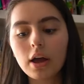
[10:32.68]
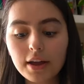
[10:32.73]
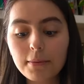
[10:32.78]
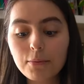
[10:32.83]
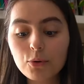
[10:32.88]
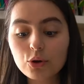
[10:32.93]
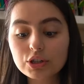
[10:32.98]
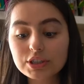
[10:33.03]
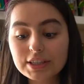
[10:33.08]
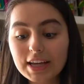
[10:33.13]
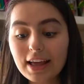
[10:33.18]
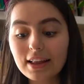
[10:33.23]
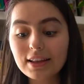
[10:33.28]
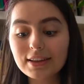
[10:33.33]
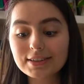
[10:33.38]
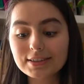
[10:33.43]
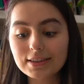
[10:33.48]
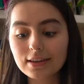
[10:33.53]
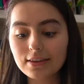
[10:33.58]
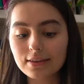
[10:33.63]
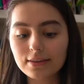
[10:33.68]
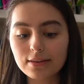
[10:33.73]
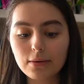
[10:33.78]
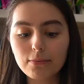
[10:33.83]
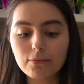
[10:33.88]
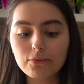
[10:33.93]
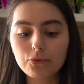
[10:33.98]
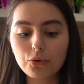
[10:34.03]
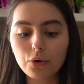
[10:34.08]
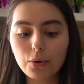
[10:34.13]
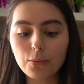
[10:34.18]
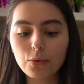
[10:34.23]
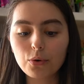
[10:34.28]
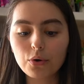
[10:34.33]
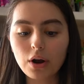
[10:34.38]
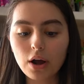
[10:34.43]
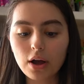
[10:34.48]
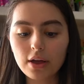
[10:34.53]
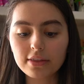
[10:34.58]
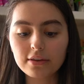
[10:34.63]
immortality in some form
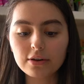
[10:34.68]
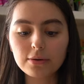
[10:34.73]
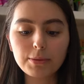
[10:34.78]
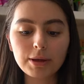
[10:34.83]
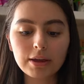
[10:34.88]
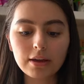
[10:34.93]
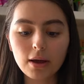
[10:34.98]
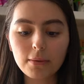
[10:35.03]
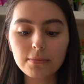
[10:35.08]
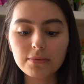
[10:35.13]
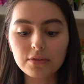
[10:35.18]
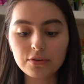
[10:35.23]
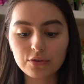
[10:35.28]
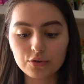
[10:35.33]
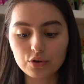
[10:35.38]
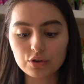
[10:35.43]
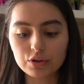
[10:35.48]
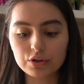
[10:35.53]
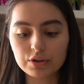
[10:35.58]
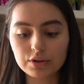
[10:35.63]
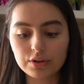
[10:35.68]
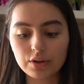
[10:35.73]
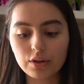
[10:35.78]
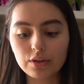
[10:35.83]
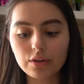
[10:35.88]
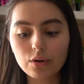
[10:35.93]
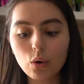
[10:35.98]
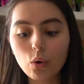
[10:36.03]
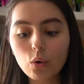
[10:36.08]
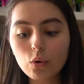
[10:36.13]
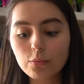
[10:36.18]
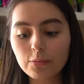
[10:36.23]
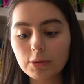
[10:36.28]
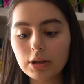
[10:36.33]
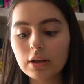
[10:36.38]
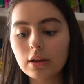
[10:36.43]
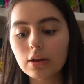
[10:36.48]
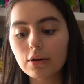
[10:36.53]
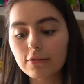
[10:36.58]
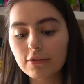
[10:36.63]
or other becomes a certainty. The whole
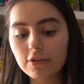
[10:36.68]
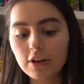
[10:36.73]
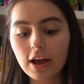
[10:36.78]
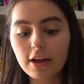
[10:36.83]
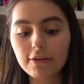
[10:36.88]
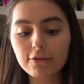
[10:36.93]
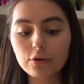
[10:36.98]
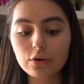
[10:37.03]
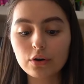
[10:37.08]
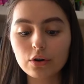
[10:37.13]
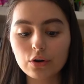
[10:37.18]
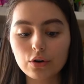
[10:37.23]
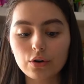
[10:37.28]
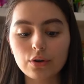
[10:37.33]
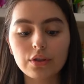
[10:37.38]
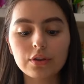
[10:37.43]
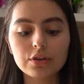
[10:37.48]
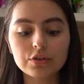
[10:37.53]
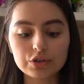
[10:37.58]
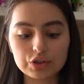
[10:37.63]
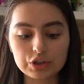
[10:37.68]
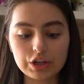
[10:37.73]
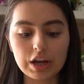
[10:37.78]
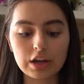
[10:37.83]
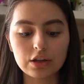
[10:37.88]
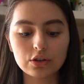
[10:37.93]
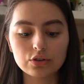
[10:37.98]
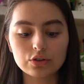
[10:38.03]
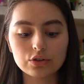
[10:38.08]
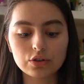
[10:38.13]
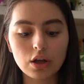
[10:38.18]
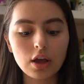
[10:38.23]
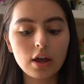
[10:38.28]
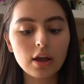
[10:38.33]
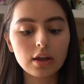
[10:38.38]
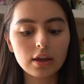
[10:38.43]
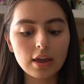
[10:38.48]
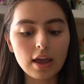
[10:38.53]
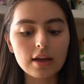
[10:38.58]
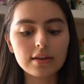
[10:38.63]
meaning of life on earth is changed.
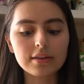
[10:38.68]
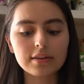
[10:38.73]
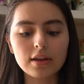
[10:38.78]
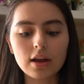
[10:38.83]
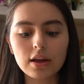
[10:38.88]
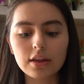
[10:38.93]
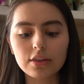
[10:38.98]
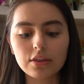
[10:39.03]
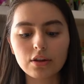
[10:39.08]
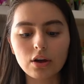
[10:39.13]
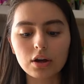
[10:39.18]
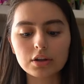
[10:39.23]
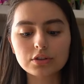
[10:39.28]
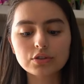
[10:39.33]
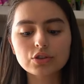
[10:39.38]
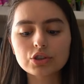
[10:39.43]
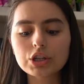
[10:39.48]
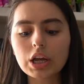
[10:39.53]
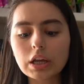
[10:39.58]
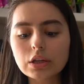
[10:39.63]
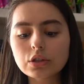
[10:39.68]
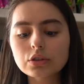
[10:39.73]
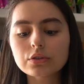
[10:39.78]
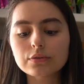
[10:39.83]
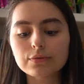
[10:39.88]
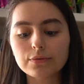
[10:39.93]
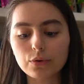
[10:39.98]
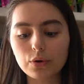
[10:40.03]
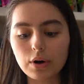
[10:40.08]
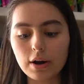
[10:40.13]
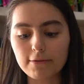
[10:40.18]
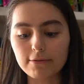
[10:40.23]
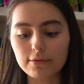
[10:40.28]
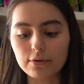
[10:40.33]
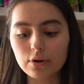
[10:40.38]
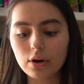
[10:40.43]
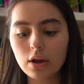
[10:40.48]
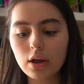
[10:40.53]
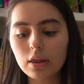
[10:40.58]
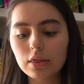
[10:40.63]
Yes, I thought, changed
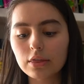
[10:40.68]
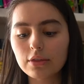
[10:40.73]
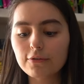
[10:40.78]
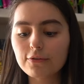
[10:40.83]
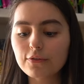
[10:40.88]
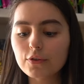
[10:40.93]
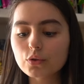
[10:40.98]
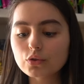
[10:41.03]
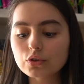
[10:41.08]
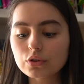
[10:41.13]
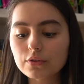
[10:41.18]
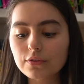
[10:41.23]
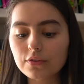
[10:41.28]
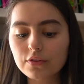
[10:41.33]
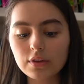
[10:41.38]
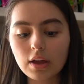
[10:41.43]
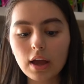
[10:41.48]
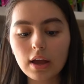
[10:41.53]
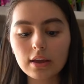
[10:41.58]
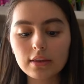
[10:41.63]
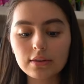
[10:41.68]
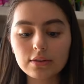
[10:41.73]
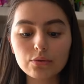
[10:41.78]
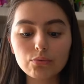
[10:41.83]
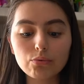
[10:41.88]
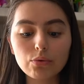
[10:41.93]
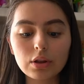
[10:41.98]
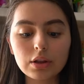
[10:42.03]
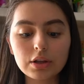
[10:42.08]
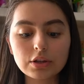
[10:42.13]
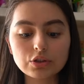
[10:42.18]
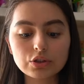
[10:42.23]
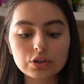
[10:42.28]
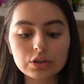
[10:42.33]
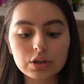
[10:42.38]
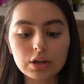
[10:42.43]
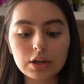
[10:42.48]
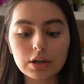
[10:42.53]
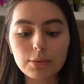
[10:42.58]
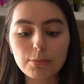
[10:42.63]
forever. The fusion of science and
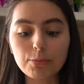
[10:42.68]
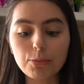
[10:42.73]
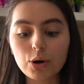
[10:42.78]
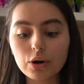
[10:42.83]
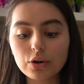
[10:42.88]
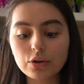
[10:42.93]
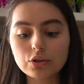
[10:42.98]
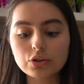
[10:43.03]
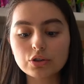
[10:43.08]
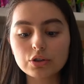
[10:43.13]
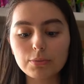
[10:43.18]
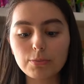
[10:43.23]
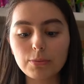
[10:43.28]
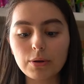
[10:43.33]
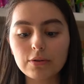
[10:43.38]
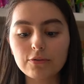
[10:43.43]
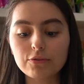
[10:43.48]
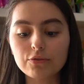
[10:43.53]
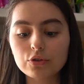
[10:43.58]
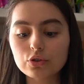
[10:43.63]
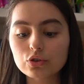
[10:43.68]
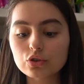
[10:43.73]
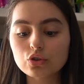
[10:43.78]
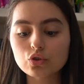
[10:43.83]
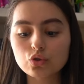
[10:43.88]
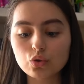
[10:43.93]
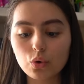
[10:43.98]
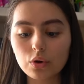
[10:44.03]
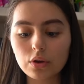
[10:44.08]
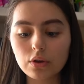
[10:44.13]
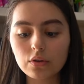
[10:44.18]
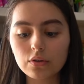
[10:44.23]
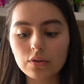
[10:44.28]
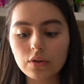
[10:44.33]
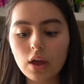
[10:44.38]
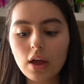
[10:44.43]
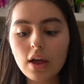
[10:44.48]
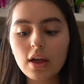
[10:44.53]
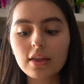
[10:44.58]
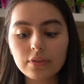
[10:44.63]
religion in a partnership at first
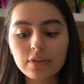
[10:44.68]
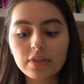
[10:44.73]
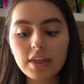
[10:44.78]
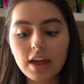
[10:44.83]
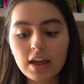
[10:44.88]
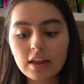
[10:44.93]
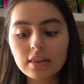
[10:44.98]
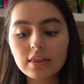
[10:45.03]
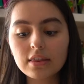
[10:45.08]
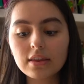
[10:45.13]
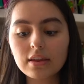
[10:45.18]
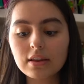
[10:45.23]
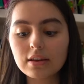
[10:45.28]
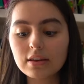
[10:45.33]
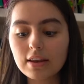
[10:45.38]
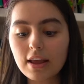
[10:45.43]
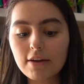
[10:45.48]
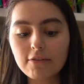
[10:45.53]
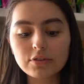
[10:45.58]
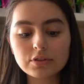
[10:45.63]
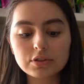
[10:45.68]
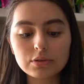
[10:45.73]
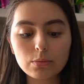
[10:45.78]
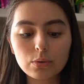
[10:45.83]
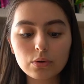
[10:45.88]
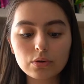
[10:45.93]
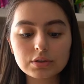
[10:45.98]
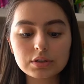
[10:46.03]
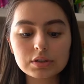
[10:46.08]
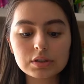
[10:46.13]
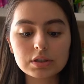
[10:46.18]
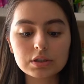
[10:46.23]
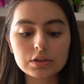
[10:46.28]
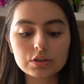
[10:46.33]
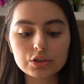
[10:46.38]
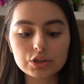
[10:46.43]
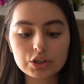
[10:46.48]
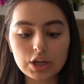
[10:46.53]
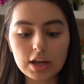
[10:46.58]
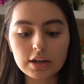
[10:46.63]
joyous, then the inevitable
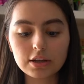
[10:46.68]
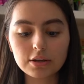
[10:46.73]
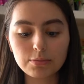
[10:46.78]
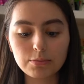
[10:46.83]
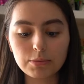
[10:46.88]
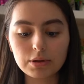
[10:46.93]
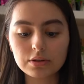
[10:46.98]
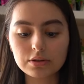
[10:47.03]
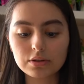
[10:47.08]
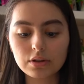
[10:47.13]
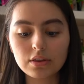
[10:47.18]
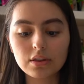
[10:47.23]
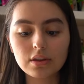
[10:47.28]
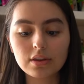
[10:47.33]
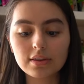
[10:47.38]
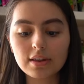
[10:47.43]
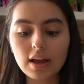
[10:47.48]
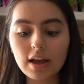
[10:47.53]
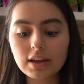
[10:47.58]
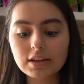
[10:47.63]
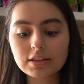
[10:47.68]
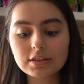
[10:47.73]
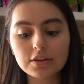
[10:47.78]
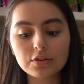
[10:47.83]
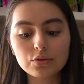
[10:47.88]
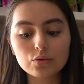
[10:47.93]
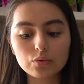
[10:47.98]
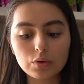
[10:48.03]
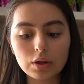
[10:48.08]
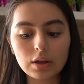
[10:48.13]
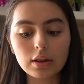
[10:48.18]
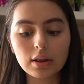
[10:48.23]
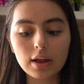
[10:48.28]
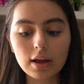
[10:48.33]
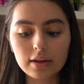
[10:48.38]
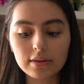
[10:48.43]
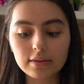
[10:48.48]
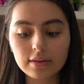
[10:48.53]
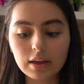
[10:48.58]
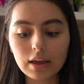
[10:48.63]
disenchantment, the scientist
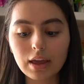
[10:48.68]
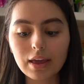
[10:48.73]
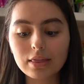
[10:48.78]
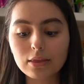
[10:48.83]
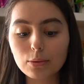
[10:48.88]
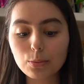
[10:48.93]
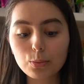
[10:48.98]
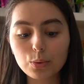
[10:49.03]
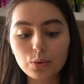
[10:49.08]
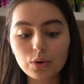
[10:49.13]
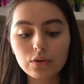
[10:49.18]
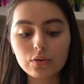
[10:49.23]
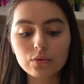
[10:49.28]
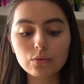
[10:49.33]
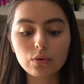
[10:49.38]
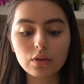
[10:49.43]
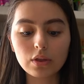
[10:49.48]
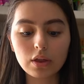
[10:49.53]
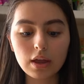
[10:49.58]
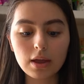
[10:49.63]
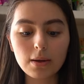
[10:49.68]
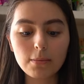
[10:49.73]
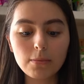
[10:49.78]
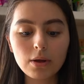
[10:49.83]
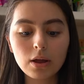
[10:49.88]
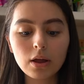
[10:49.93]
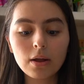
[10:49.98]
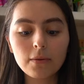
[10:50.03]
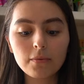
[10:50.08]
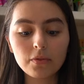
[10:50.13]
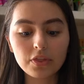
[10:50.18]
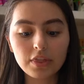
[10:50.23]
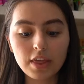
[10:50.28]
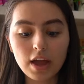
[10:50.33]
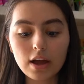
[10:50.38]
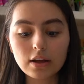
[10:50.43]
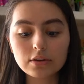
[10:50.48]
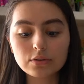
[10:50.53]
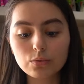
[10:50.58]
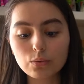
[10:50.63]
realizing and the priest with him
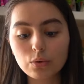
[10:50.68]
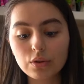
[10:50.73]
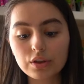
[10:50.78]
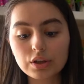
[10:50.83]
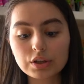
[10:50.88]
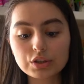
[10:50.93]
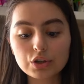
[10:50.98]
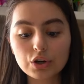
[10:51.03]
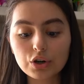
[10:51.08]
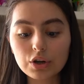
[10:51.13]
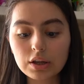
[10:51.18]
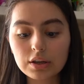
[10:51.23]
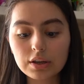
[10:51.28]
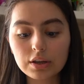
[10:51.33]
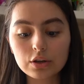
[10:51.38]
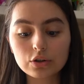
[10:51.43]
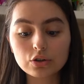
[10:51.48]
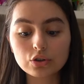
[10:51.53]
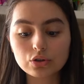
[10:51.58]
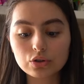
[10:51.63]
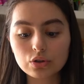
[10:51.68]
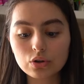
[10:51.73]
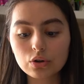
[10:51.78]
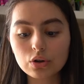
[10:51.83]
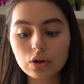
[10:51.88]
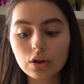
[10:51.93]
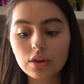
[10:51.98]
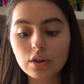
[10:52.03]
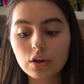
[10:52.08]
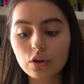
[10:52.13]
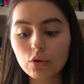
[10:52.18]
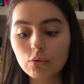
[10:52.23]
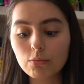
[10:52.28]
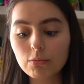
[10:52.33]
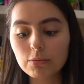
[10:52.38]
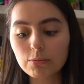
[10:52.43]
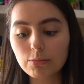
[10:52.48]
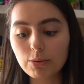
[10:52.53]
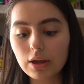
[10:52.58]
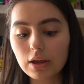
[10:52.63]
that, with eternity assured, the
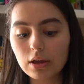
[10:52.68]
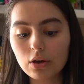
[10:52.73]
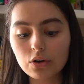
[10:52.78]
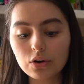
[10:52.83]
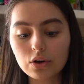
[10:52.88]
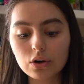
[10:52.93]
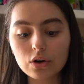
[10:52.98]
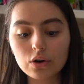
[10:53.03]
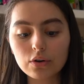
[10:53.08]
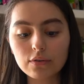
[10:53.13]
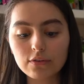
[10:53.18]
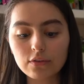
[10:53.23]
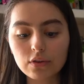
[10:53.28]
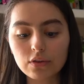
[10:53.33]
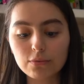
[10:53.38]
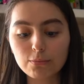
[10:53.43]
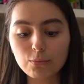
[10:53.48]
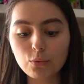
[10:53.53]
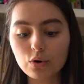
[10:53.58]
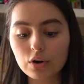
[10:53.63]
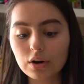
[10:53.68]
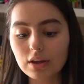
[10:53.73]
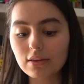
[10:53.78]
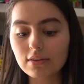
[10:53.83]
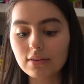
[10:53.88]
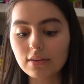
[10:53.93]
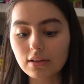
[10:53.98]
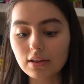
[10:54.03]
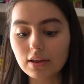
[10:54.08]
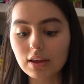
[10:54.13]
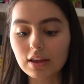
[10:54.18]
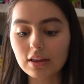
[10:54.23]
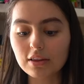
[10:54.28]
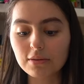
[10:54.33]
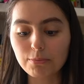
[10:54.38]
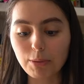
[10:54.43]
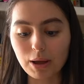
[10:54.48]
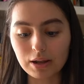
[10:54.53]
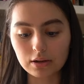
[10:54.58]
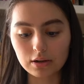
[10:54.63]
human being on earth is more easily
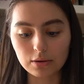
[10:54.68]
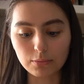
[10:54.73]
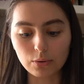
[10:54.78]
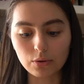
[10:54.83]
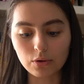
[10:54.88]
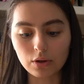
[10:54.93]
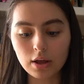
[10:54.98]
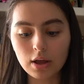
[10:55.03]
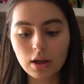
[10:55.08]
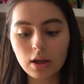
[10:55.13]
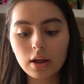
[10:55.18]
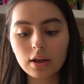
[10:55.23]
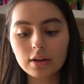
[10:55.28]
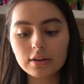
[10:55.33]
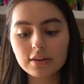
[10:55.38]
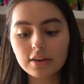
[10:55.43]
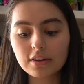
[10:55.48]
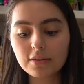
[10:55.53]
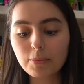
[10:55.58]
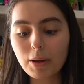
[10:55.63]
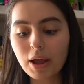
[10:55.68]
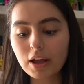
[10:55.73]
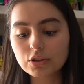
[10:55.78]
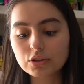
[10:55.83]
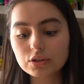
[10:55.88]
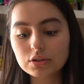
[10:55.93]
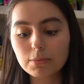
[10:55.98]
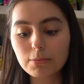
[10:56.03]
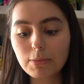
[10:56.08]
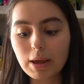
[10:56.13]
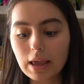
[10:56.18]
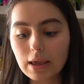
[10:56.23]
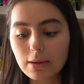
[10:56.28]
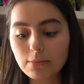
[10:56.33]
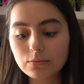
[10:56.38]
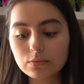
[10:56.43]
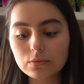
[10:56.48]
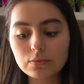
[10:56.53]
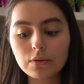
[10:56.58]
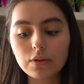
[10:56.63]
expendable. Dispatch the
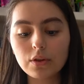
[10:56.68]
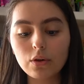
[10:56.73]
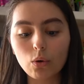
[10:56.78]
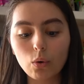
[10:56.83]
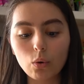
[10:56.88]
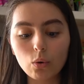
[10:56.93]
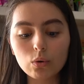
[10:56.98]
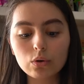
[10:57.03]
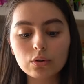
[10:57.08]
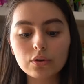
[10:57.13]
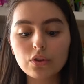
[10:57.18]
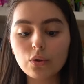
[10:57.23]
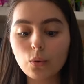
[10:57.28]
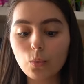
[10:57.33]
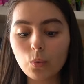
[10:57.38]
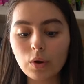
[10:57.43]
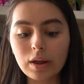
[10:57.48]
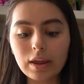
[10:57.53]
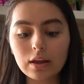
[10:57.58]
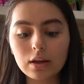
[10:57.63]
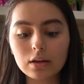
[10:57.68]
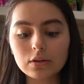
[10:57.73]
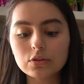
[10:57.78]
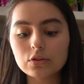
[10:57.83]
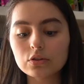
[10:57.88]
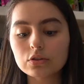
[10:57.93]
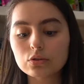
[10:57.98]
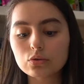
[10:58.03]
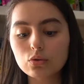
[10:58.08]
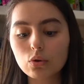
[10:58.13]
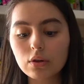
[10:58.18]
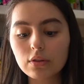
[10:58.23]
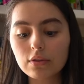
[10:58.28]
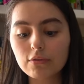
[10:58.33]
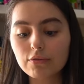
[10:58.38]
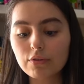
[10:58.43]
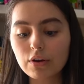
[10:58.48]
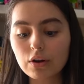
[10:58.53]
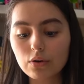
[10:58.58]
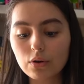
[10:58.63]
maimed, the old, the weak, destroy the
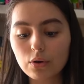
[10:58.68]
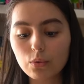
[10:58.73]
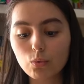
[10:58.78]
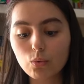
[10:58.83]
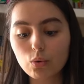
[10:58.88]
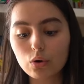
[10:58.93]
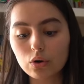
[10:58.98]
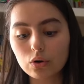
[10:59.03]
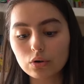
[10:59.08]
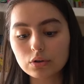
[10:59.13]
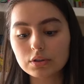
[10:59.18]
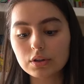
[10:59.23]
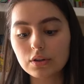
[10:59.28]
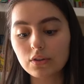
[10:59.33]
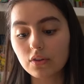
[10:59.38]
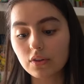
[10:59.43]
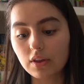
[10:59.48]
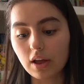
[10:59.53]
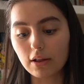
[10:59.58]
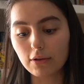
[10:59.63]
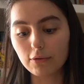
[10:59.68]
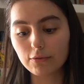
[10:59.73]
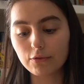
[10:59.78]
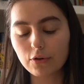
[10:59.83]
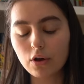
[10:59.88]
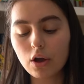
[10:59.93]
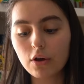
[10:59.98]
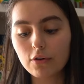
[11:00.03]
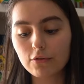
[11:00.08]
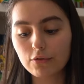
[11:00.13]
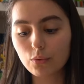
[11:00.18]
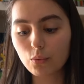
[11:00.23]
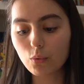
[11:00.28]
very world itself. For